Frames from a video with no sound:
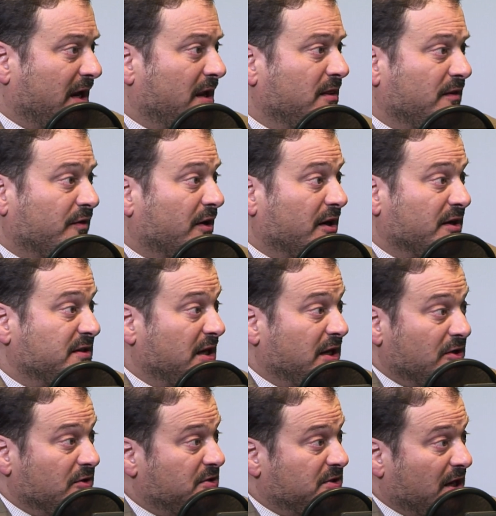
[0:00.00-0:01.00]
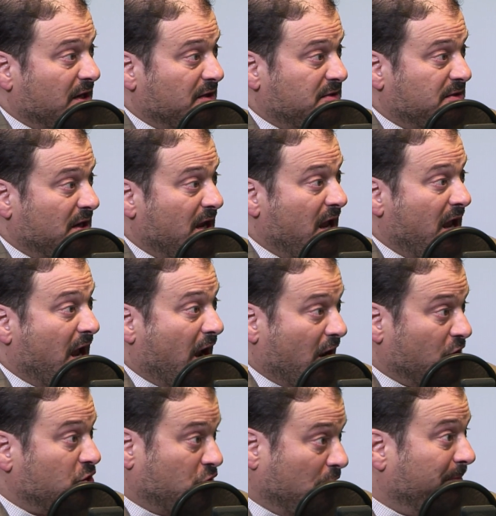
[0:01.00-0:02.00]
in the various EU states
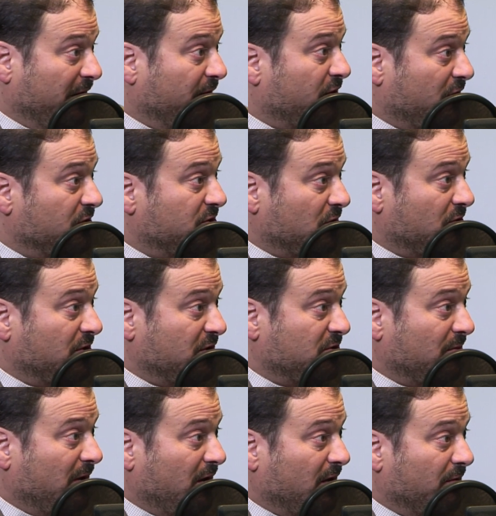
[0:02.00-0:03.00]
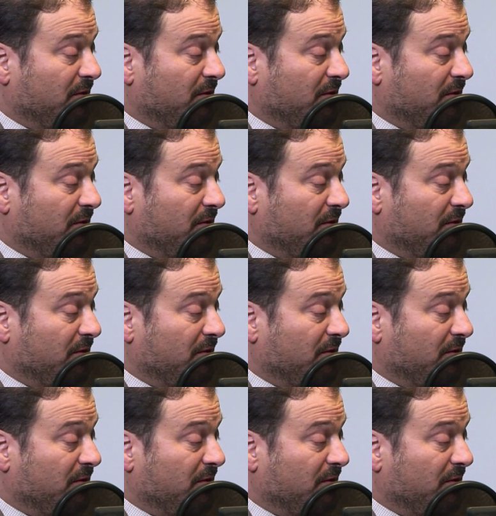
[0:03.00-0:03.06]
should be of concern as well.